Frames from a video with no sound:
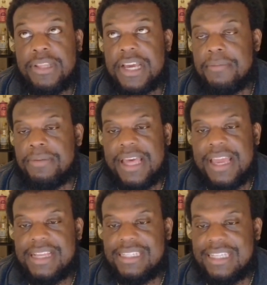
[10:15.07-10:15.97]
and
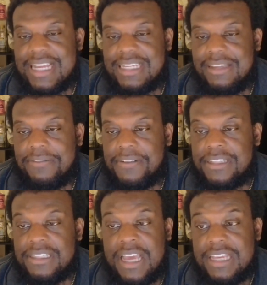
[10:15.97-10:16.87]
play into that
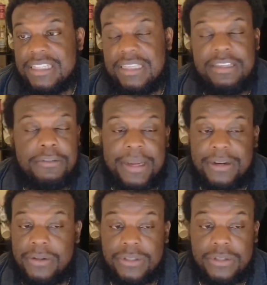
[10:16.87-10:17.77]
defense. Steve
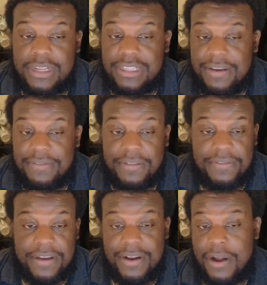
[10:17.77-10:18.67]
Spagnuolo is going to definitely
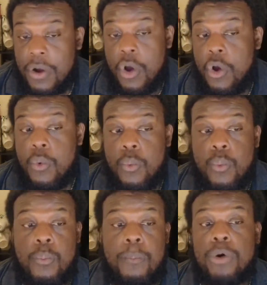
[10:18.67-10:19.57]
figure out
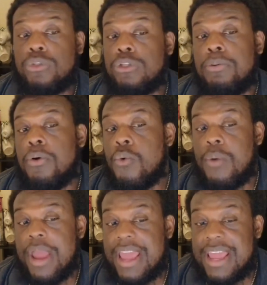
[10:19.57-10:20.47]
multiple
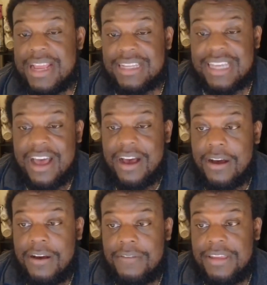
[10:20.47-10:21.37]
ways
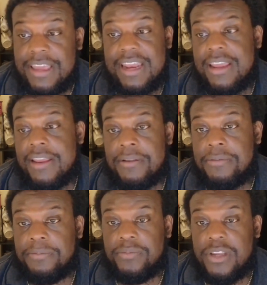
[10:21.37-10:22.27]
of
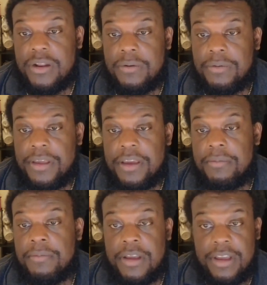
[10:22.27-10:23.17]
getting,
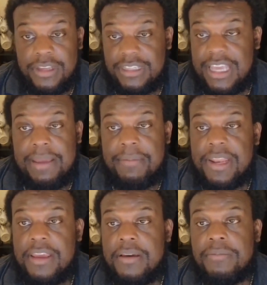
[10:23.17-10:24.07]
him, scheming
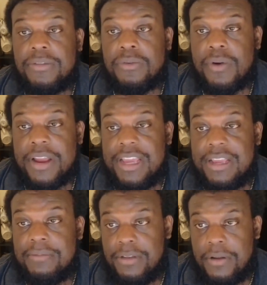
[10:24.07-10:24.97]
him to where he
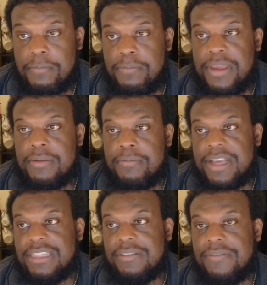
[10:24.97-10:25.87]
can, be the
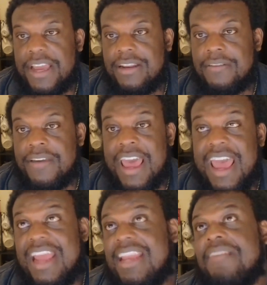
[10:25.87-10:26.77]
best effective.
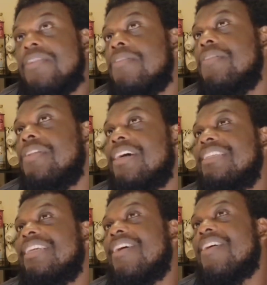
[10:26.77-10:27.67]
And even if he does
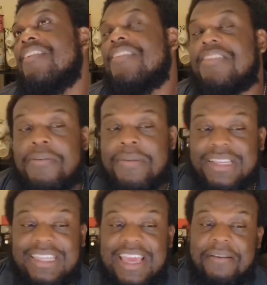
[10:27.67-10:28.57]
get hurt, the
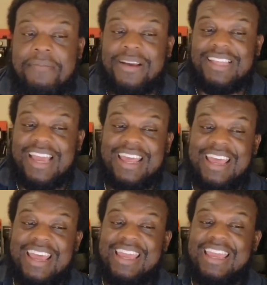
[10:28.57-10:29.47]
best thing about that,
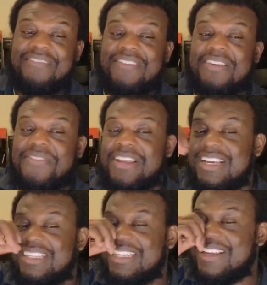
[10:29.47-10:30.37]
even if he
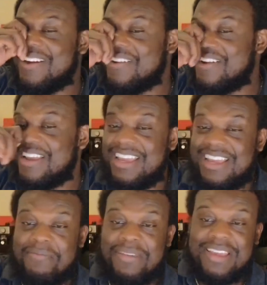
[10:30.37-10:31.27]
does get hurt,
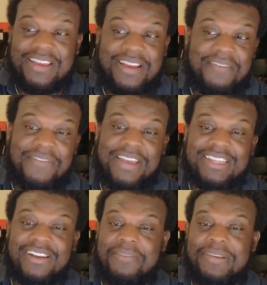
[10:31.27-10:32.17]
if he gets
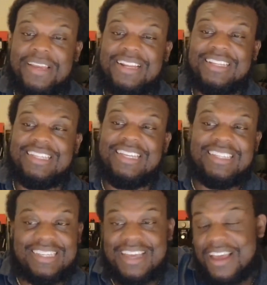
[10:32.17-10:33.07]
hurt at the beginning of the
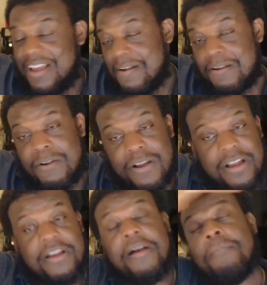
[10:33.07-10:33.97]
season,
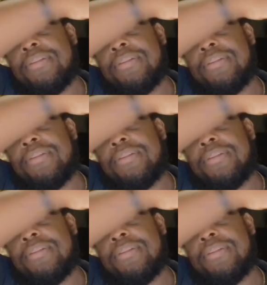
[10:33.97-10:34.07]
come